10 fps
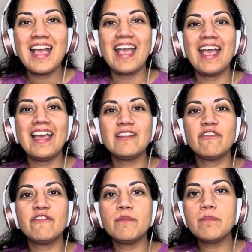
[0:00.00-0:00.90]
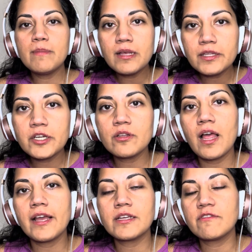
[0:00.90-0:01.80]
And
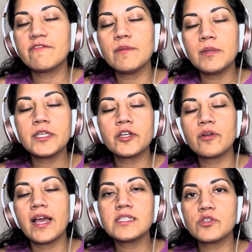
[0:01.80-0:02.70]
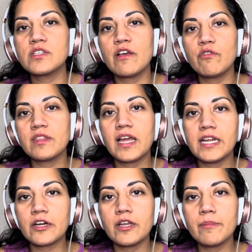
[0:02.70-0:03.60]
familiarize yourself with that area,